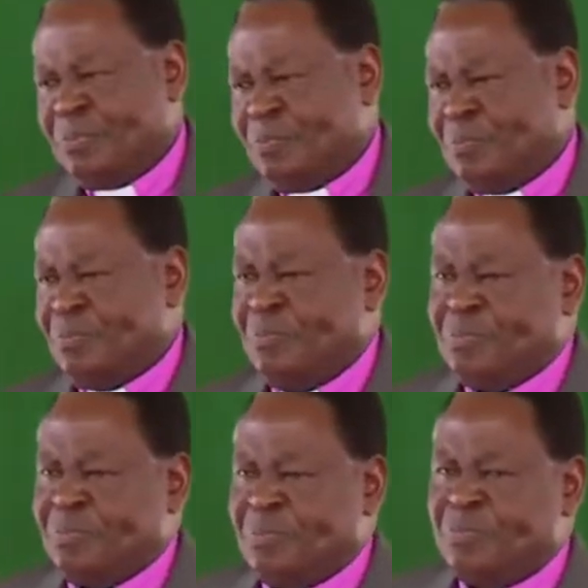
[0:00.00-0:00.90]

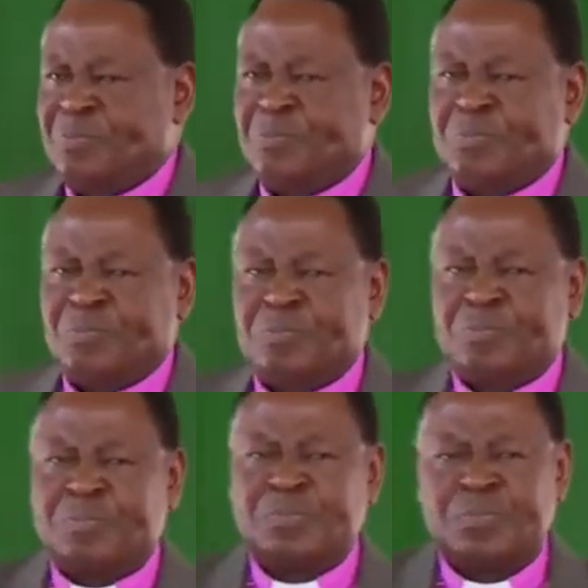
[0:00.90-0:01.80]

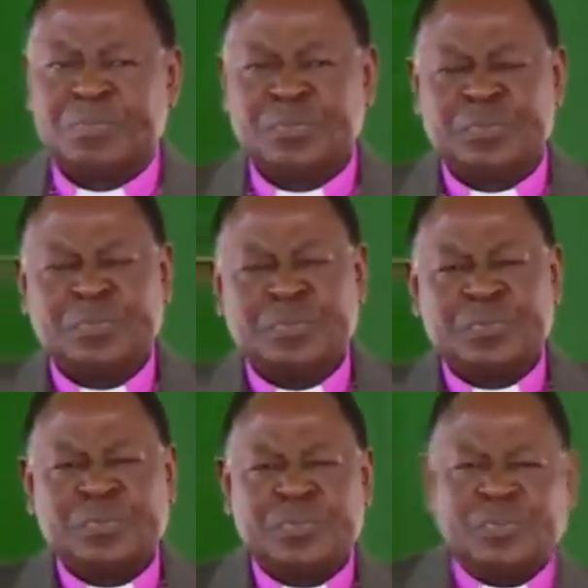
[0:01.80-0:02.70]

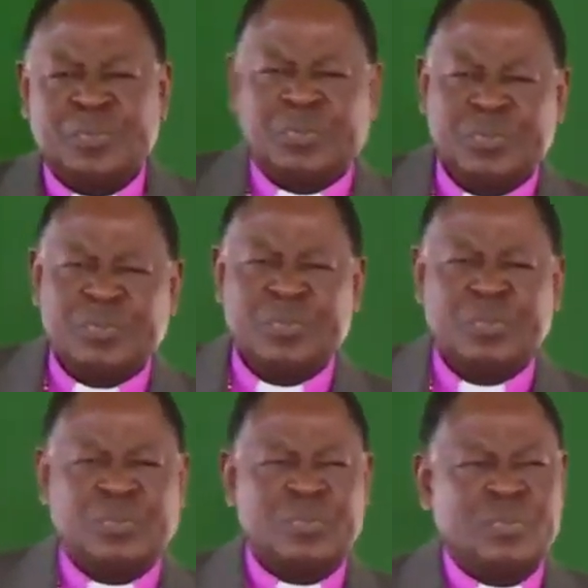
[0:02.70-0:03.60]

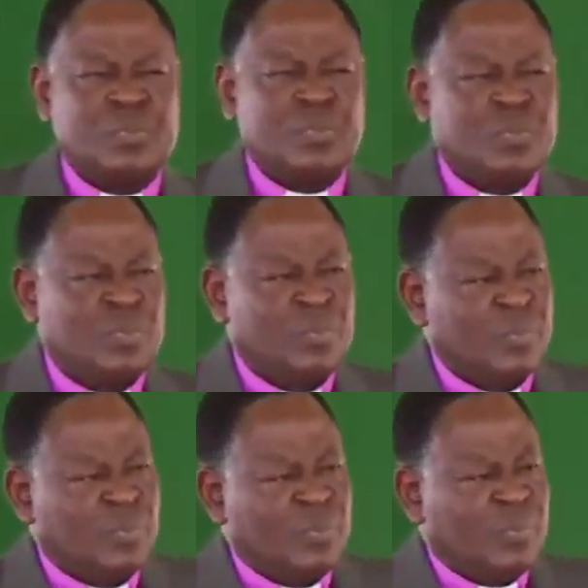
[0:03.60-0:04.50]

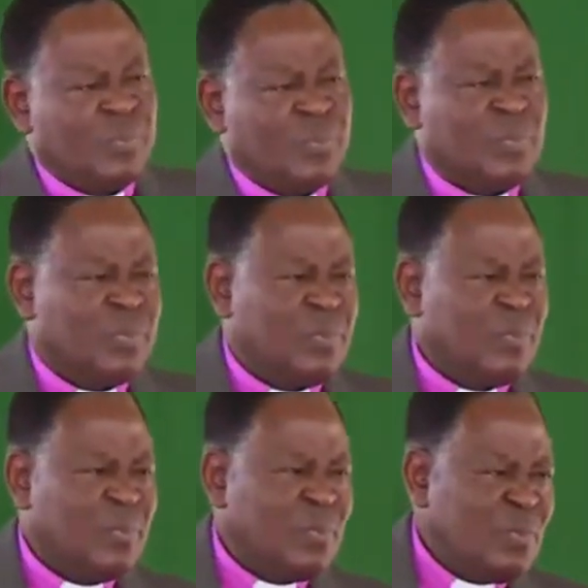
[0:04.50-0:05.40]

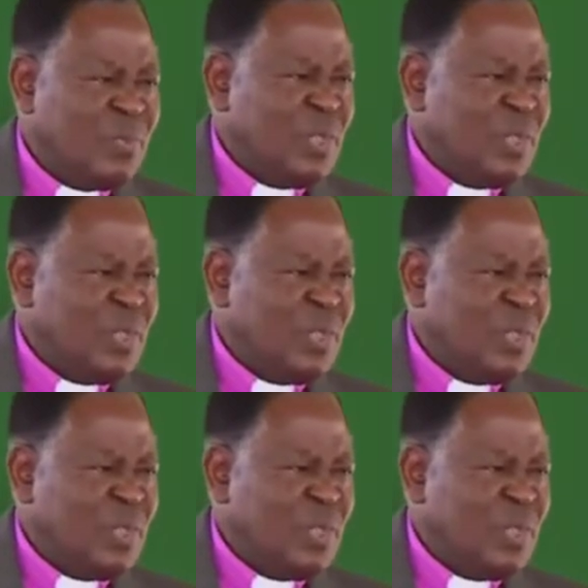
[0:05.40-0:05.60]
(no one is talking)